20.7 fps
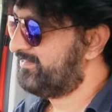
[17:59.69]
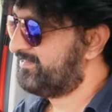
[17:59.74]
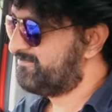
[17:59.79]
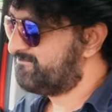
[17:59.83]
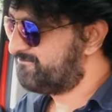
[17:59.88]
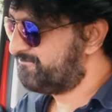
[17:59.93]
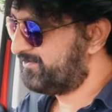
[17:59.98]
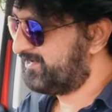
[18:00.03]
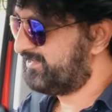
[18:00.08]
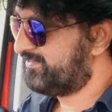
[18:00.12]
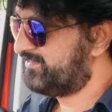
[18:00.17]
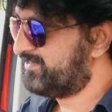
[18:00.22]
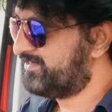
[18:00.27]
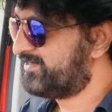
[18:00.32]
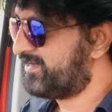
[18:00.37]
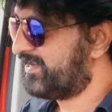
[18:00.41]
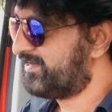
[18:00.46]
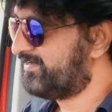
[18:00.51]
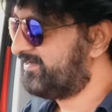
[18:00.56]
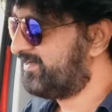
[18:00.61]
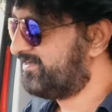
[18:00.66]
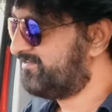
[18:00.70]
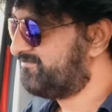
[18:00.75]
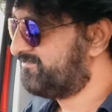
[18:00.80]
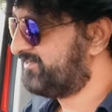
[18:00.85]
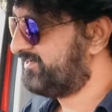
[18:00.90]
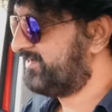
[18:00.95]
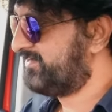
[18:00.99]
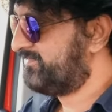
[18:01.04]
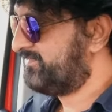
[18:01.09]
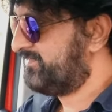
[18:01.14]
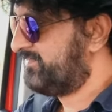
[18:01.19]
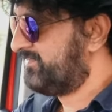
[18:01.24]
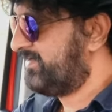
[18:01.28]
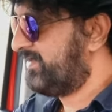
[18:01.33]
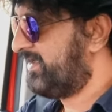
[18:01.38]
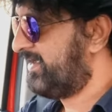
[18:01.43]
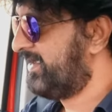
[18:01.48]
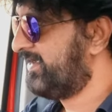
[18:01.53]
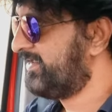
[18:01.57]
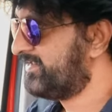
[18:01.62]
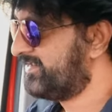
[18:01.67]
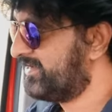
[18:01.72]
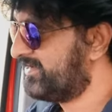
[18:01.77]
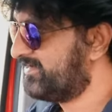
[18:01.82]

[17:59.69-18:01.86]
the feel, the tactile feel I